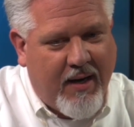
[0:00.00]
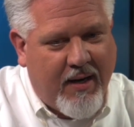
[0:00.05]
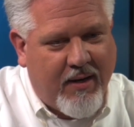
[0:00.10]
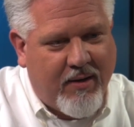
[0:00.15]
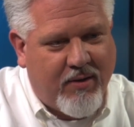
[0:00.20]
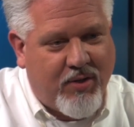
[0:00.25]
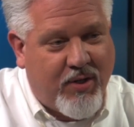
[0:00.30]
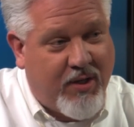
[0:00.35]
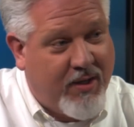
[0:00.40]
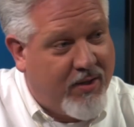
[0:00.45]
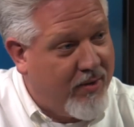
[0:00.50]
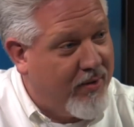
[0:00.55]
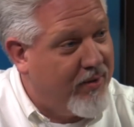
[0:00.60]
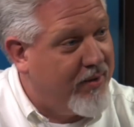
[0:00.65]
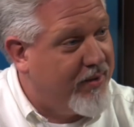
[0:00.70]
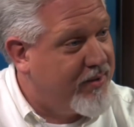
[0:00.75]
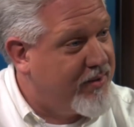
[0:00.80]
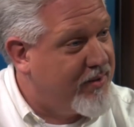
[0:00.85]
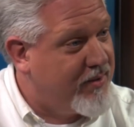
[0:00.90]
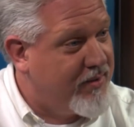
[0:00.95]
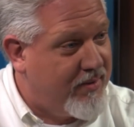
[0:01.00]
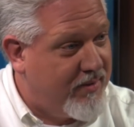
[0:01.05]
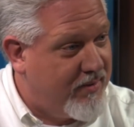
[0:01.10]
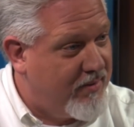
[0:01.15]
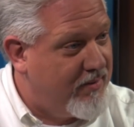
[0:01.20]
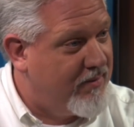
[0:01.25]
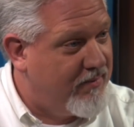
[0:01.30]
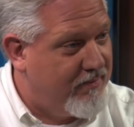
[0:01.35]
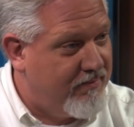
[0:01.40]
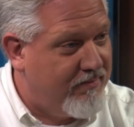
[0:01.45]
And she told
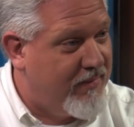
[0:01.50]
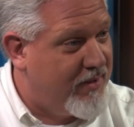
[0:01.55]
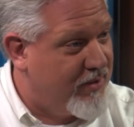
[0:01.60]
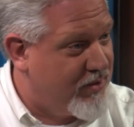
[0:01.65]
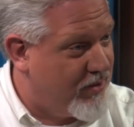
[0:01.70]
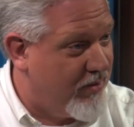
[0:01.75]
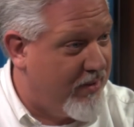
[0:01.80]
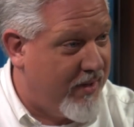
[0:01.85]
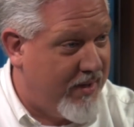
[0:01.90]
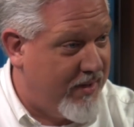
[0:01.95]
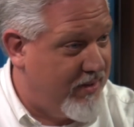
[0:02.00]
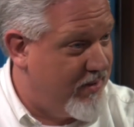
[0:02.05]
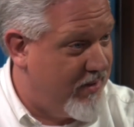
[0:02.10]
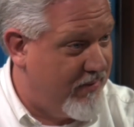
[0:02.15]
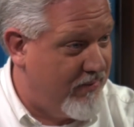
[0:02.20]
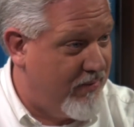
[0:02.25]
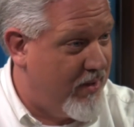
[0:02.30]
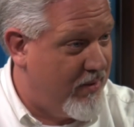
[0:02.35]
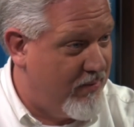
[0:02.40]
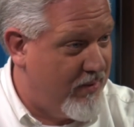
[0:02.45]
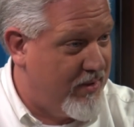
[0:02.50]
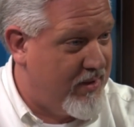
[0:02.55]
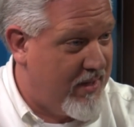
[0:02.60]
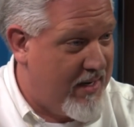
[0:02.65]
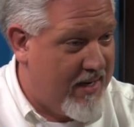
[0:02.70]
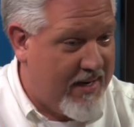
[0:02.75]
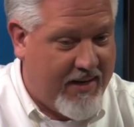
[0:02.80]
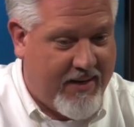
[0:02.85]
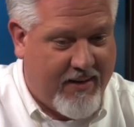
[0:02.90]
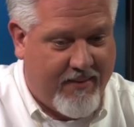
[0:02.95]
us the stories of what it
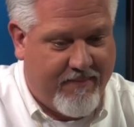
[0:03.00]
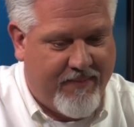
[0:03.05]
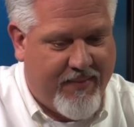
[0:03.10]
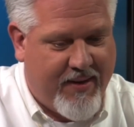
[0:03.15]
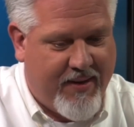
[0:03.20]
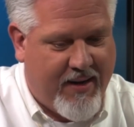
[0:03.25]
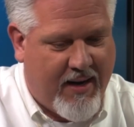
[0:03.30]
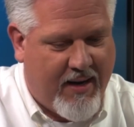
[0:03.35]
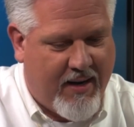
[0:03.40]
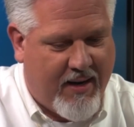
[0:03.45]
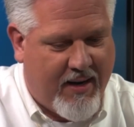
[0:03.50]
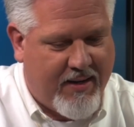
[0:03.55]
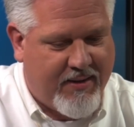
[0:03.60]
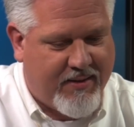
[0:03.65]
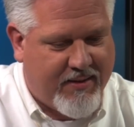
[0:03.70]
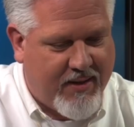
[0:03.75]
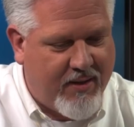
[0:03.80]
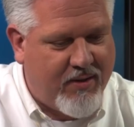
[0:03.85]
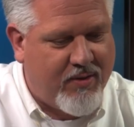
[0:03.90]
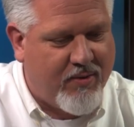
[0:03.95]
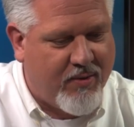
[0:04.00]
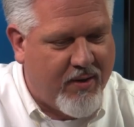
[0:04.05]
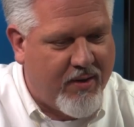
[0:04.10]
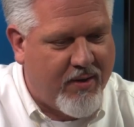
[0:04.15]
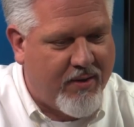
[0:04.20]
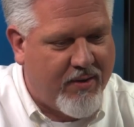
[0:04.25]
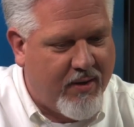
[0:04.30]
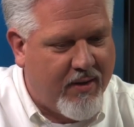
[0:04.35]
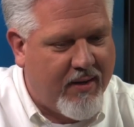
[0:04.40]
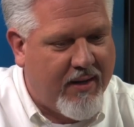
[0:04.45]
was like. And I said
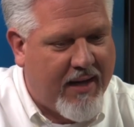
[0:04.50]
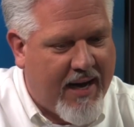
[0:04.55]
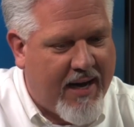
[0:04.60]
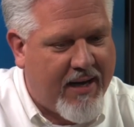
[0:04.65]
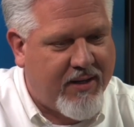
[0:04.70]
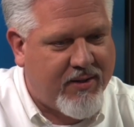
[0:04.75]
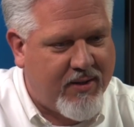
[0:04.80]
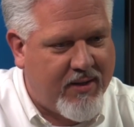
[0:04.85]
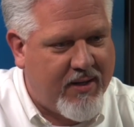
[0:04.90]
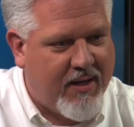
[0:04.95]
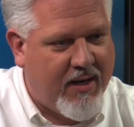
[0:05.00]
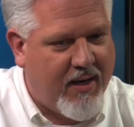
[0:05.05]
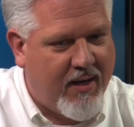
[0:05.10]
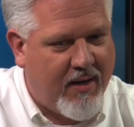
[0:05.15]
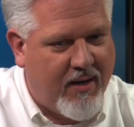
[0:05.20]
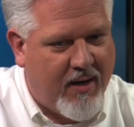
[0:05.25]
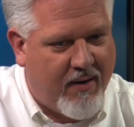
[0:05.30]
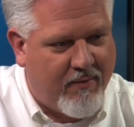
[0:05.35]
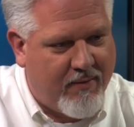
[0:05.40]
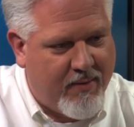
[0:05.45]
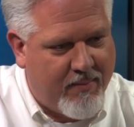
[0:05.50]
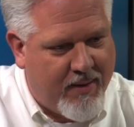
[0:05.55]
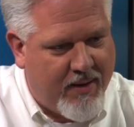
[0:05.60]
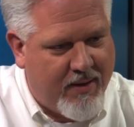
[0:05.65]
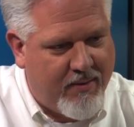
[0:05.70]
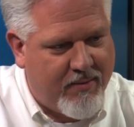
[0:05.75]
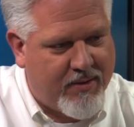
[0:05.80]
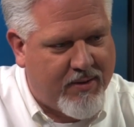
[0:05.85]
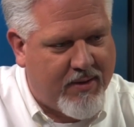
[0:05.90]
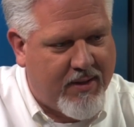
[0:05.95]
to her, the last thing,
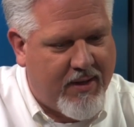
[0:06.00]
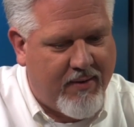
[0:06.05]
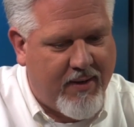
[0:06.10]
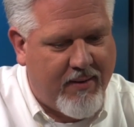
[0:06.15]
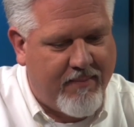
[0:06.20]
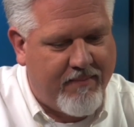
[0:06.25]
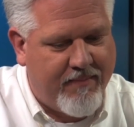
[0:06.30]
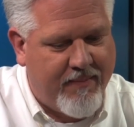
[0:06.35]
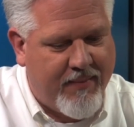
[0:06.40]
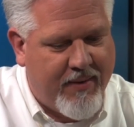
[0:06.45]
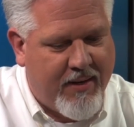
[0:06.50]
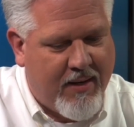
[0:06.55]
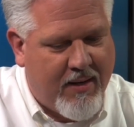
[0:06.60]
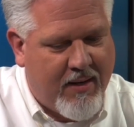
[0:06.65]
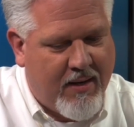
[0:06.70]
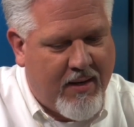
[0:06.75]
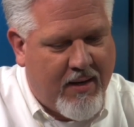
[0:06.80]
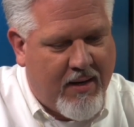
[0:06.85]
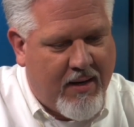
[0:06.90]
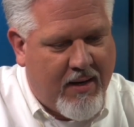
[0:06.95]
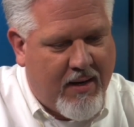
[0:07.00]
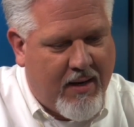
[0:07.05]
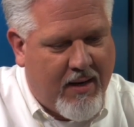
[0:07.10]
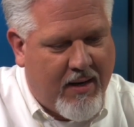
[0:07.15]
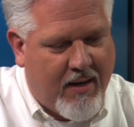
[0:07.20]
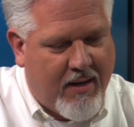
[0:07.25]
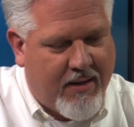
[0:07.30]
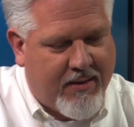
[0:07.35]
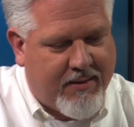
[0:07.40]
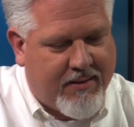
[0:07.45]
everybody was leaving.
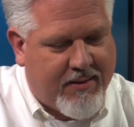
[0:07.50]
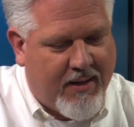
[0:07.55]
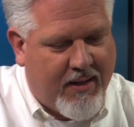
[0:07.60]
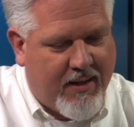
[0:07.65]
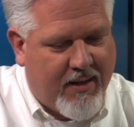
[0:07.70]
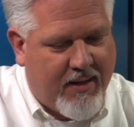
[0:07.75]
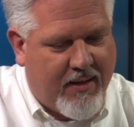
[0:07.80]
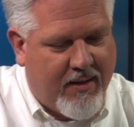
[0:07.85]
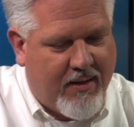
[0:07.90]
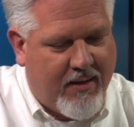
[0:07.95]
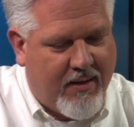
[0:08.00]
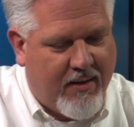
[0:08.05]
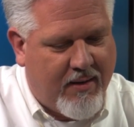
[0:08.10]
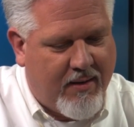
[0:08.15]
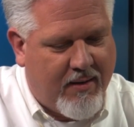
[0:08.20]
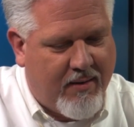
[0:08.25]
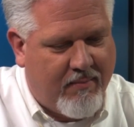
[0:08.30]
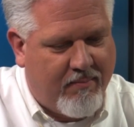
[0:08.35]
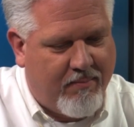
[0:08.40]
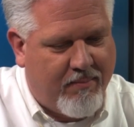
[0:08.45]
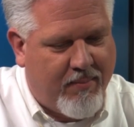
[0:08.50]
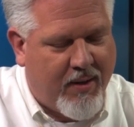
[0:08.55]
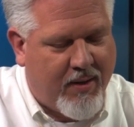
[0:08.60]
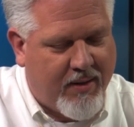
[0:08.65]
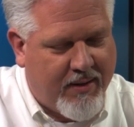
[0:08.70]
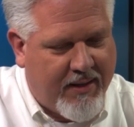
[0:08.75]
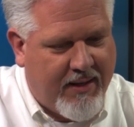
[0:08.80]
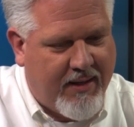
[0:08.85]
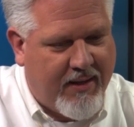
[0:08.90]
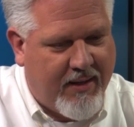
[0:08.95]
And I said,
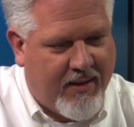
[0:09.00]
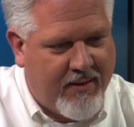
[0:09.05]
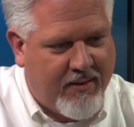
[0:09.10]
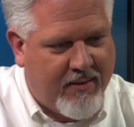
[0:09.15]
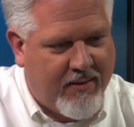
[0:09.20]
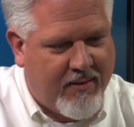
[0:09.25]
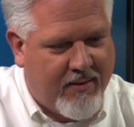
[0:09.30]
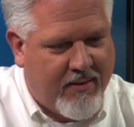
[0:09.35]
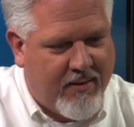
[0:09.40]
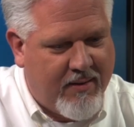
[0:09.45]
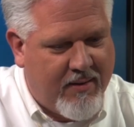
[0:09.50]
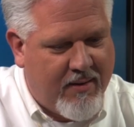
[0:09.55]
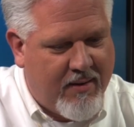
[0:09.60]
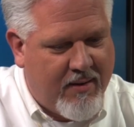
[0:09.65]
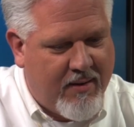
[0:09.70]
Paulina,